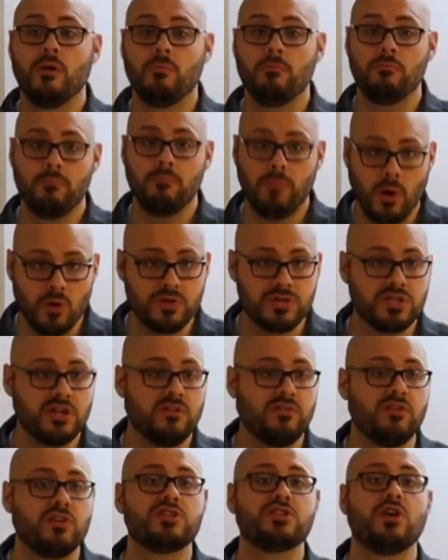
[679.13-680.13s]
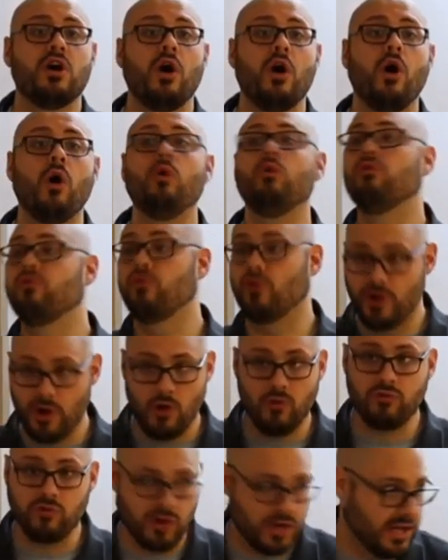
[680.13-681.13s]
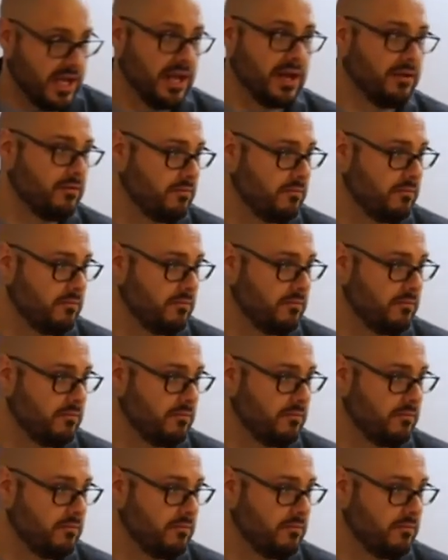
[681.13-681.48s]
most of us over and over again.